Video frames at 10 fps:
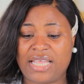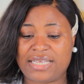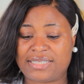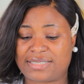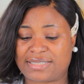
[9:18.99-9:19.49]

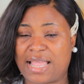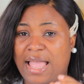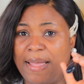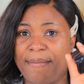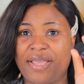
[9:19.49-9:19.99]
It's
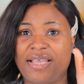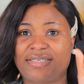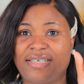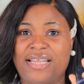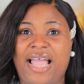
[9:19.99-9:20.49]

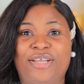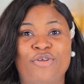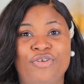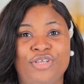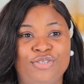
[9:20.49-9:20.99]
amazing. I
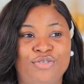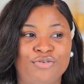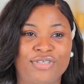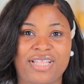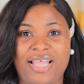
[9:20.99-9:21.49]
don't need
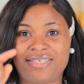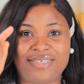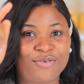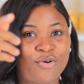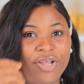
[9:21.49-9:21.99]
to start
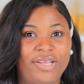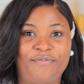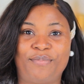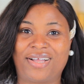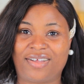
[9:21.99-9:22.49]
going
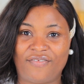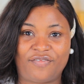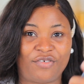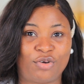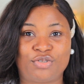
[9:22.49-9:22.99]
back and
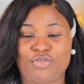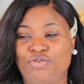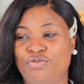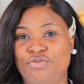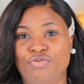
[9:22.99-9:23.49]
forth
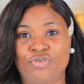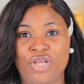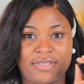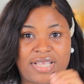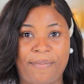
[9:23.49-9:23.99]
to
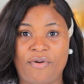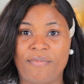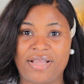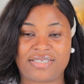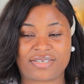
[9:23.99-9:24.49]
tap on
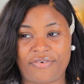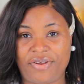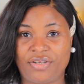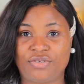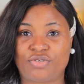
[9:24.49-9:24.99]
my
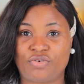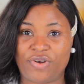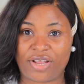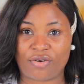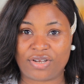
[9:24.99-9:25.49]
screen to
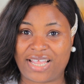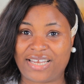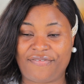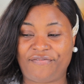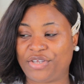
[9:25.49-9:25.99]
record
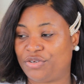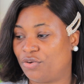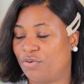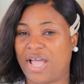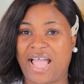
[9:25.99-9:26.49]
any
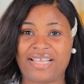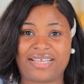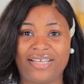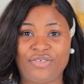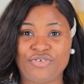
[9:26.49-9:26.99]
video. I
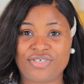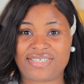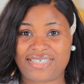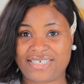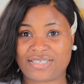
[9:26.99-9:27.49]
can use
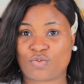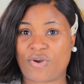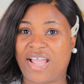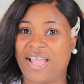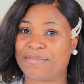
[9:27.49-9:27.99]
this
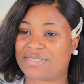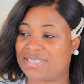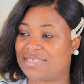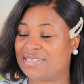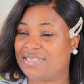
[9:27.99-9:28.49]
while I'm
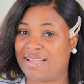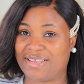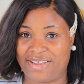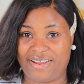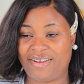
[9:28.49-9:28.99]
sitting down
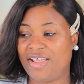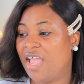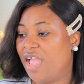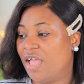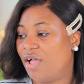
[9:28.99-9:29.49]
here,
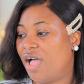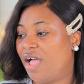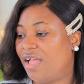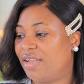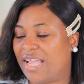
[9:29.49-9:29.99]

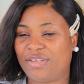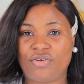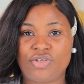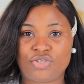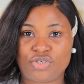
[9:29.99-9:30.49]
and I
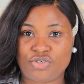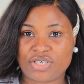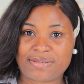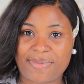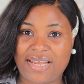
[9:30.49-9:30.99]
don't need to
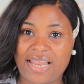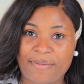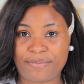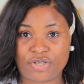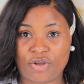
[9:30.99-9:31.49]
use my
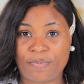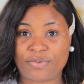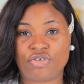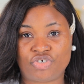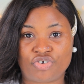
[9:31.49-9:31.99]
laptop
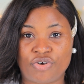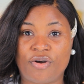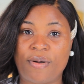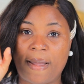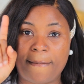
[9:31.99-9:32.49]

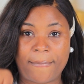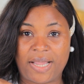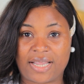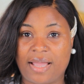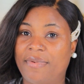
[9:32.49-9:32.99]
control
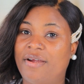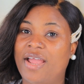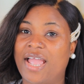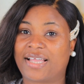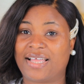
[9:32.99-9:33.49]
my
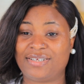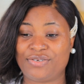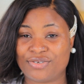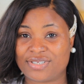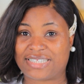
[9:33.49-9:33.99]
camera. I can
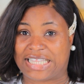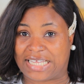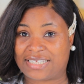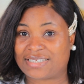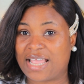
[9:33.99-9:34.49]
use
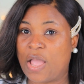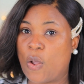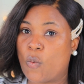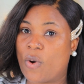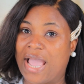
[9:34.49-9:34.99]
this
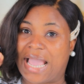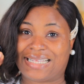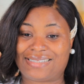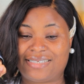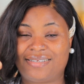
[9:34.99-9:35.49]
while I
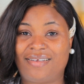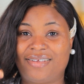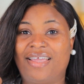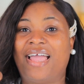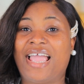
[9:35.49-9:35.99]
sit down
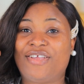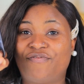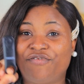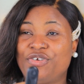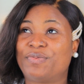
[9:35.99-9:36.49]
here.
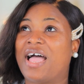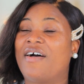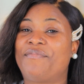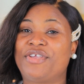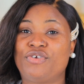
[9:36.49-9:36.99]

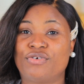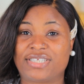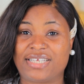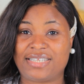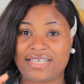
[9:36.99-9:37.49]
I've been
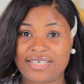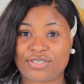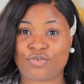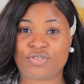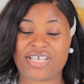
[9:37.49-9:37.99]
using this
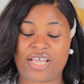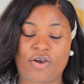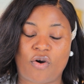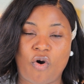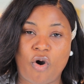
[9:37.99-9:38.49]
to
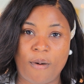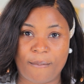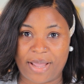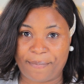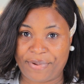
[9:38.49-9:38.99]
take all
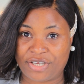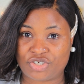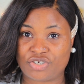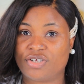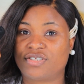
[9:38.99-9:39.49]
my
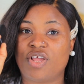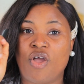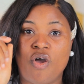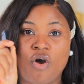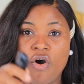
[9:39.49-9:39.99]
pictures
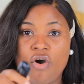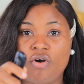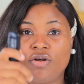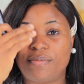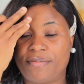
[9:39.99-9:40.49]

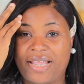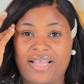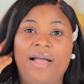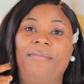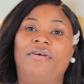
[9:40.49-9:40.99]
on my
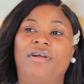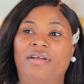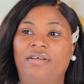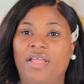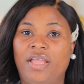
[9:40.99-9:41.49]

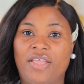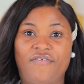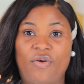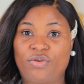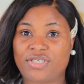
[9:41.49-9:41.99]
camera. If
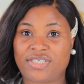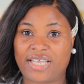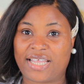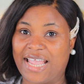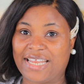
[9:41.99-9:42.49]
I want to
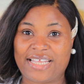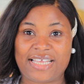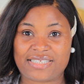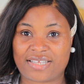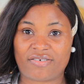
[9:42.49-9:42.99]
take any
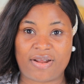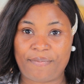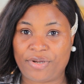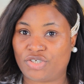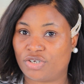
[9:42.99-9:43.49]

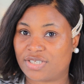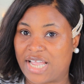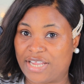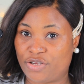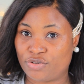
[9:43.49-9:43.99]
Instagram pictures,
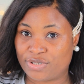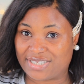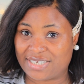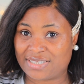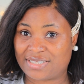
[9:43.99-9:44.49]
I use
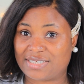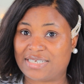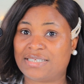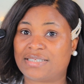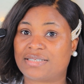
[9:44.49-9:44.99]
this.
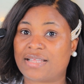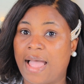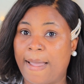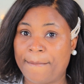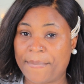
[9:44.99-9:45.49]
It's
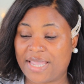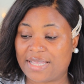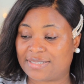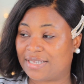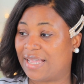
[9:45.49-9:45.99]

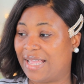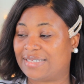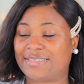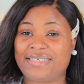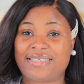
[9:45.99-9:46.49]
amazing,
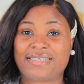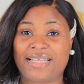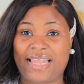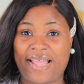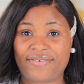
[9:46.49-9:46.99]
guys. This is a
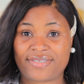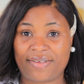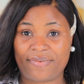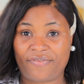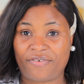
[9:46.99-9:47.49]

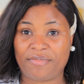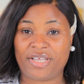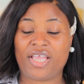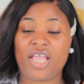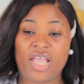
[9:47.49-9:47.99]
lifesaver for
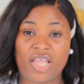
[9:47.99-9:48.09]
me.